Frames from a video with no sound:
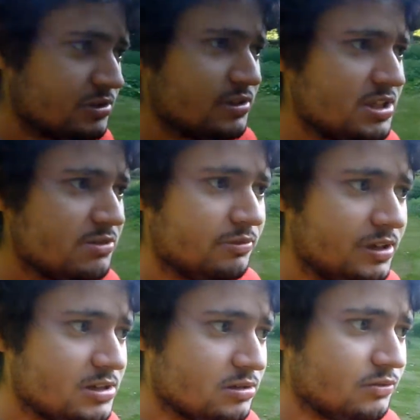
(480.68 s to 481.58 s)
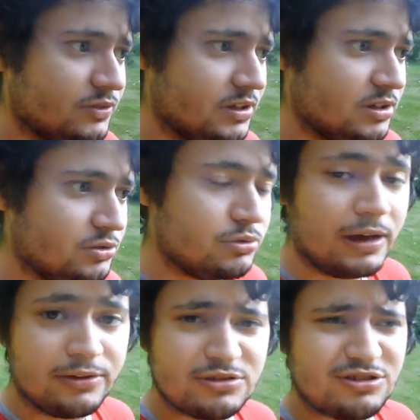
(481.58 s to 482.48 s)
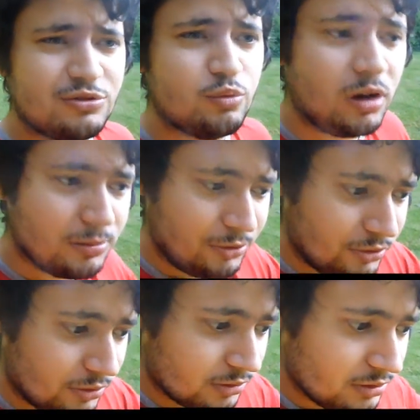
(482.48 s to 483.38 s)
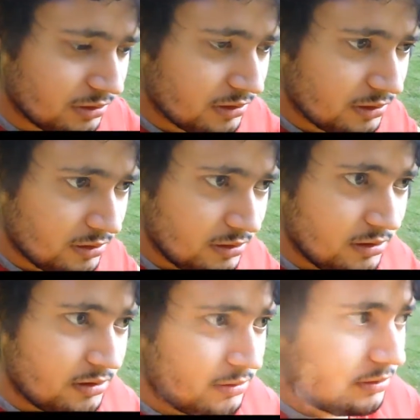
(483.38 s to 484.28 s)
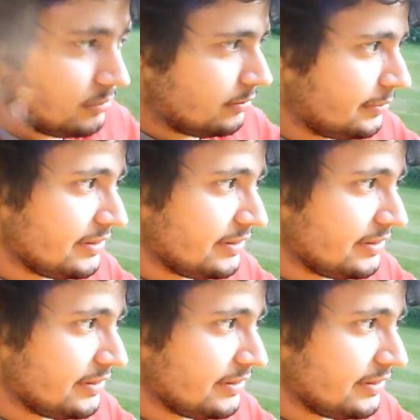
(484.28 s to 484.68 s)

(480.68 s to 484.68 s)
sees the release of the 2001 model. But